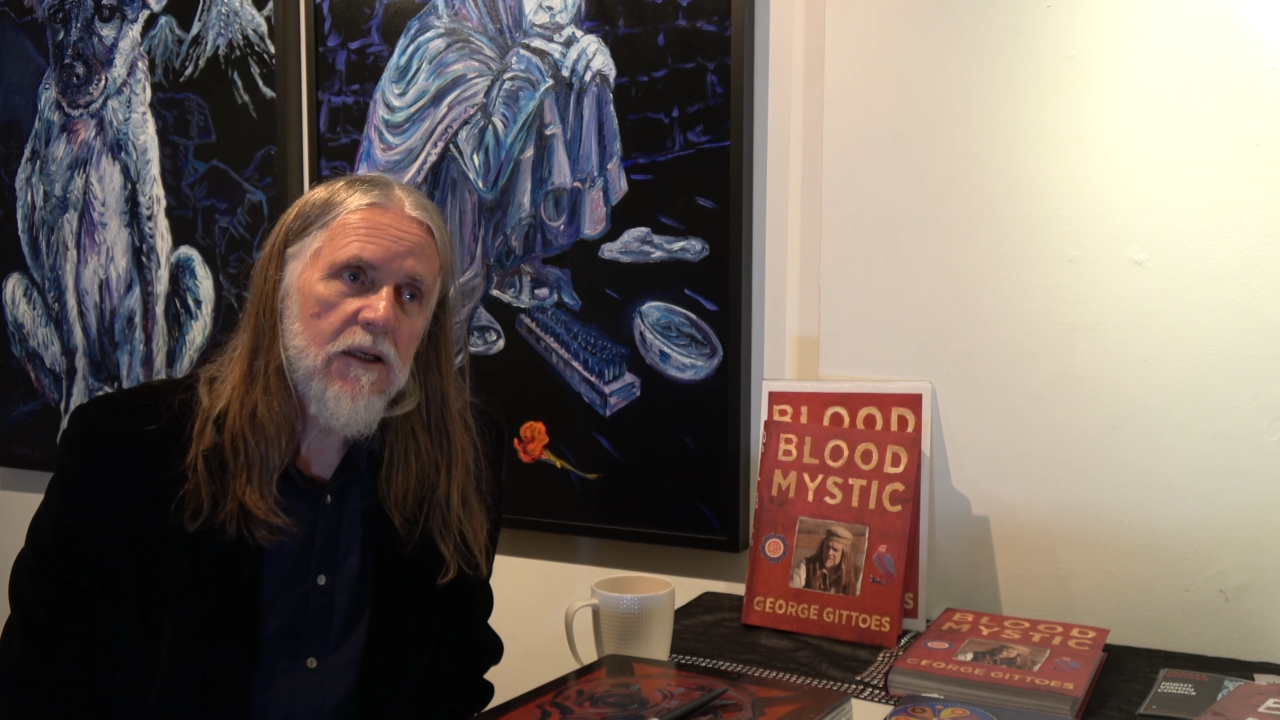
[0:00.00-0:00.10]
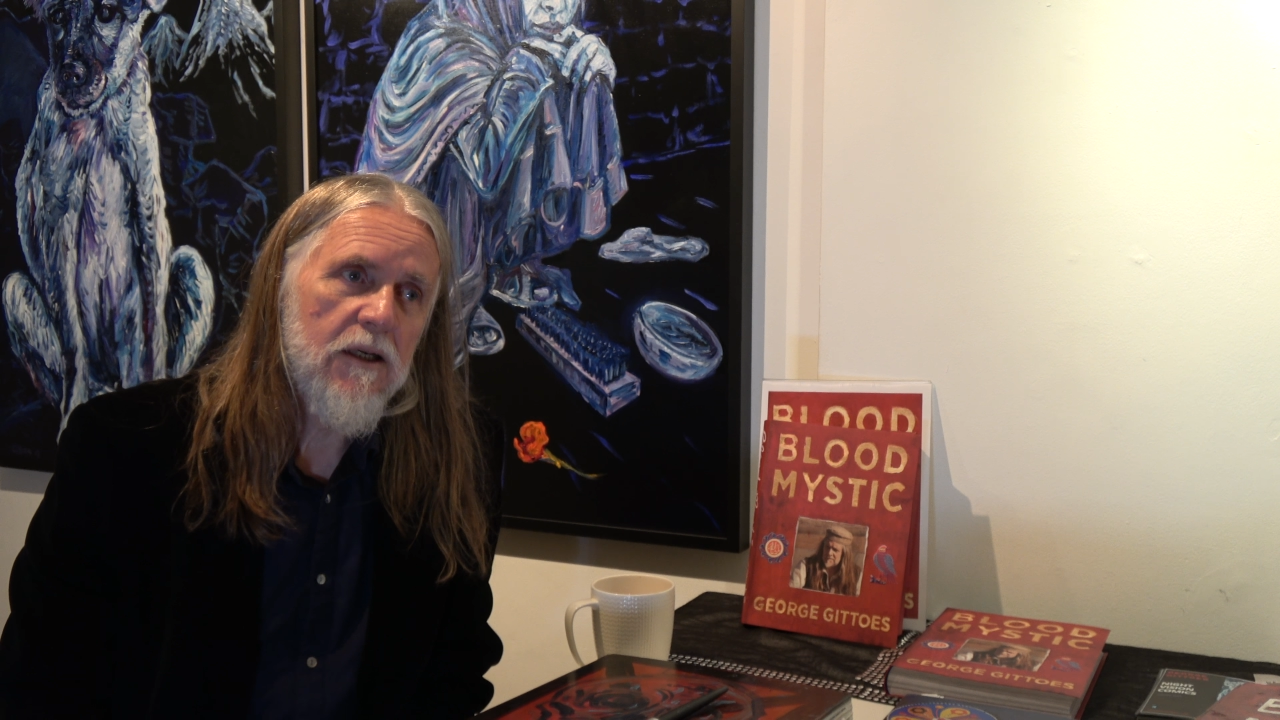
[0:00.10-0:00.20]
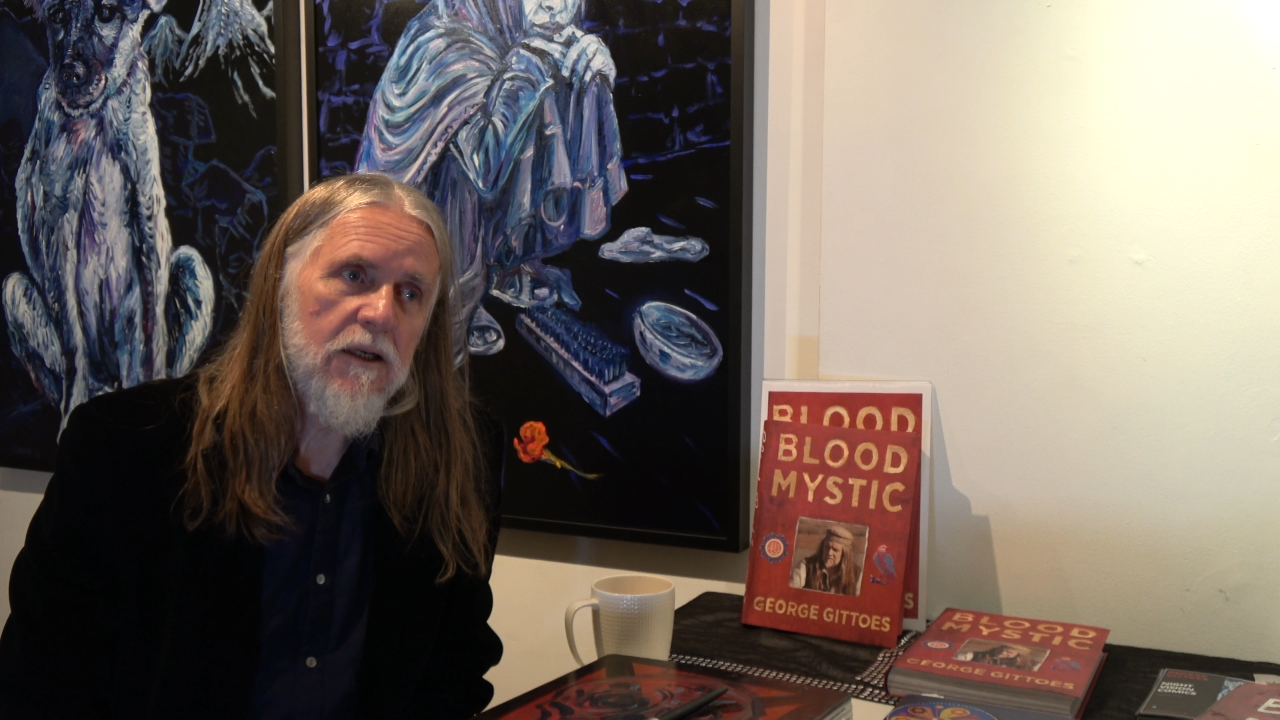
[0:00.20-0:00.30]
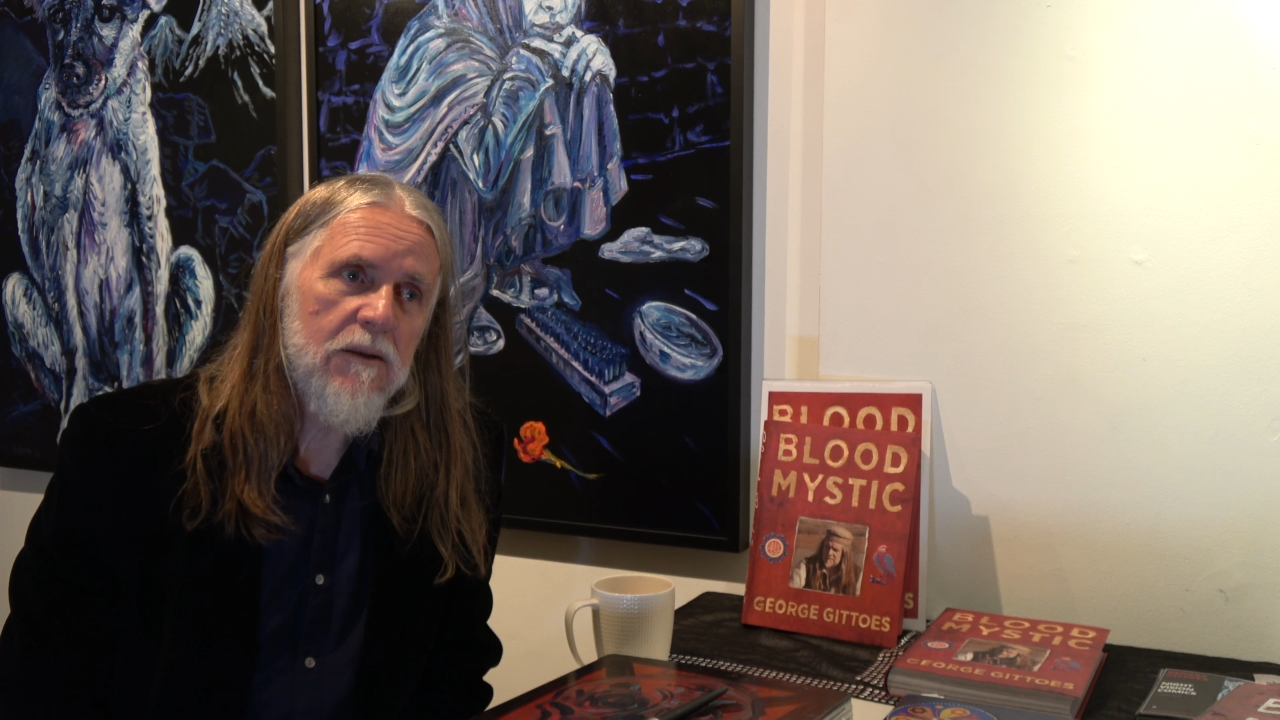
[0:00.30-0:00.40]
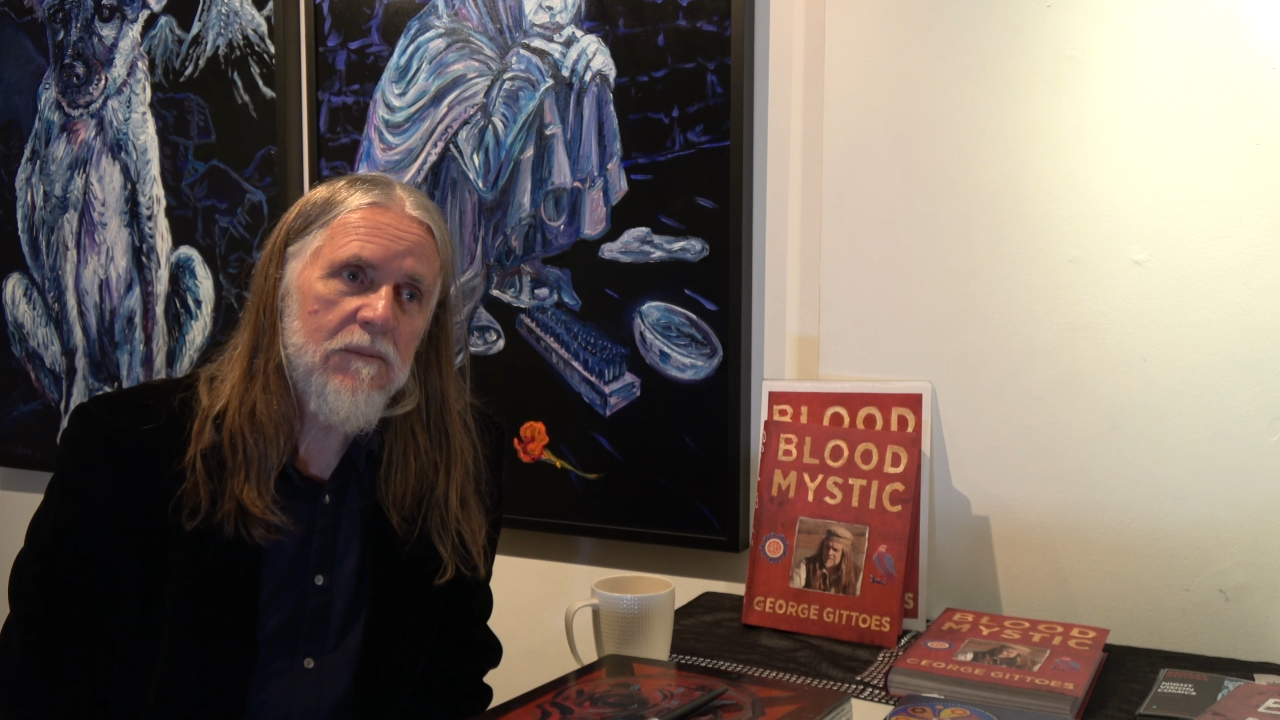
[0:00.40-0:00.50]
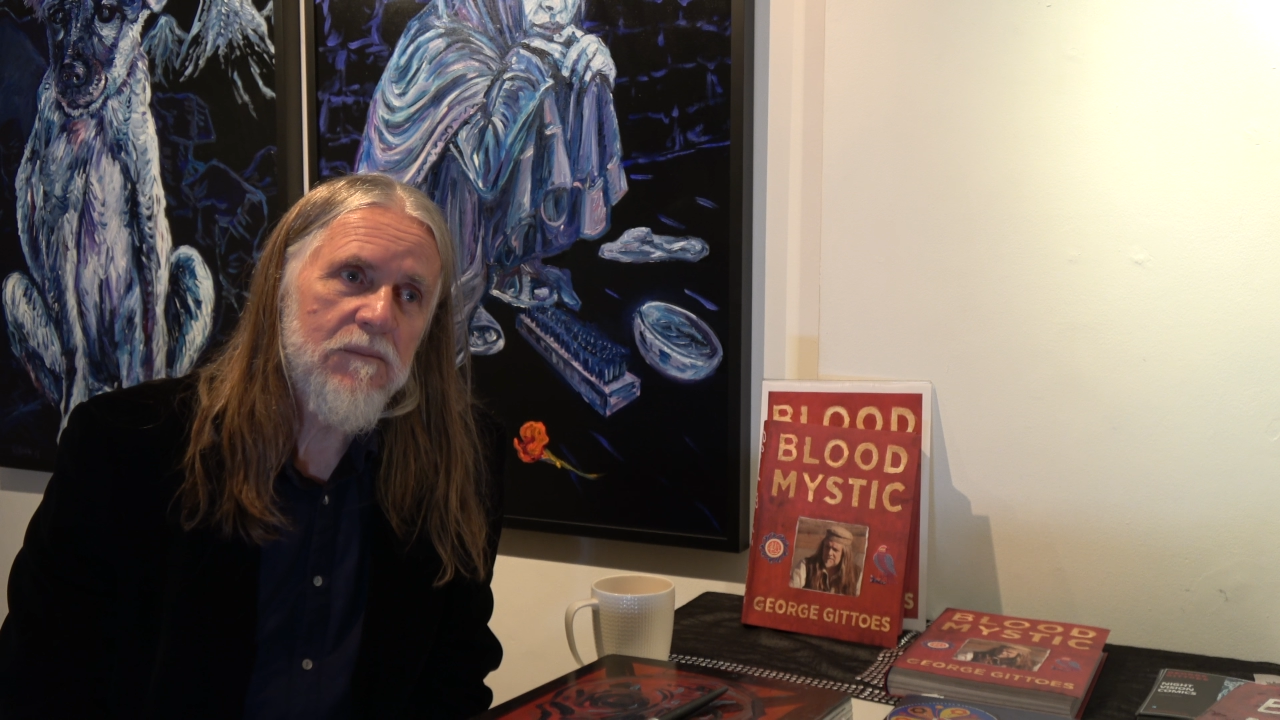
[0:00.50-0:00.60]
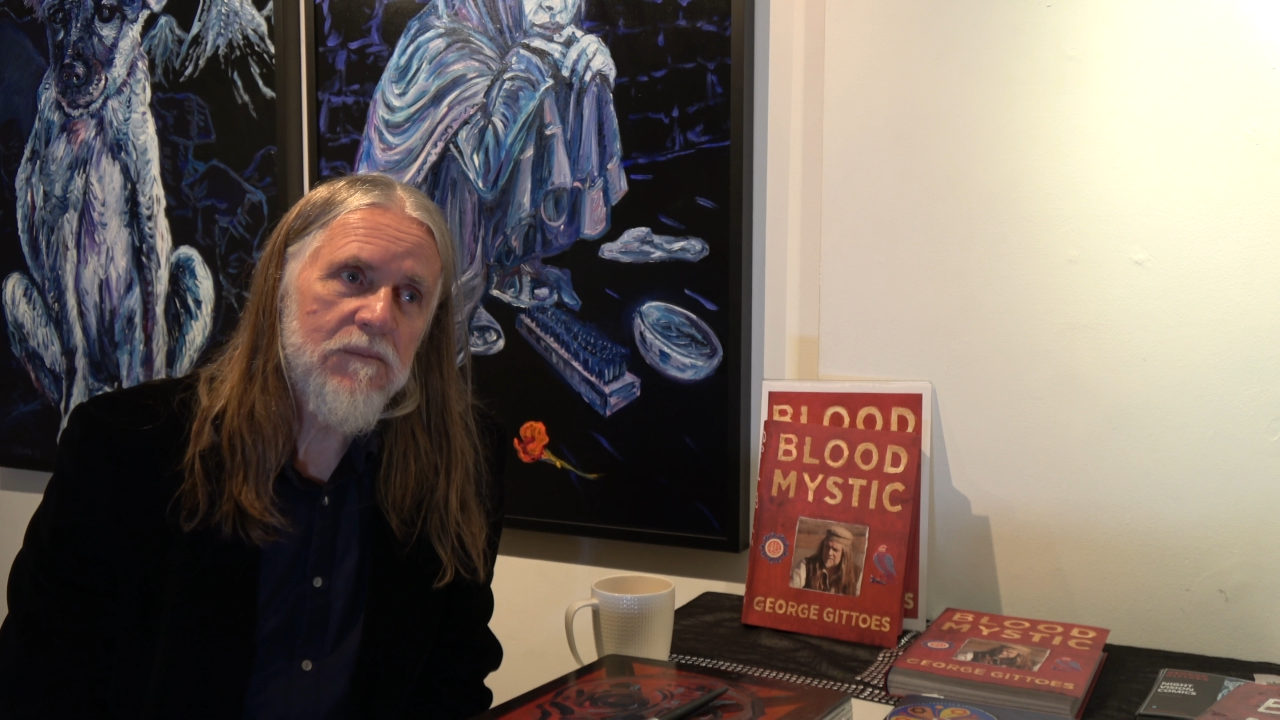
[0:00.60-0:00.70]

Um,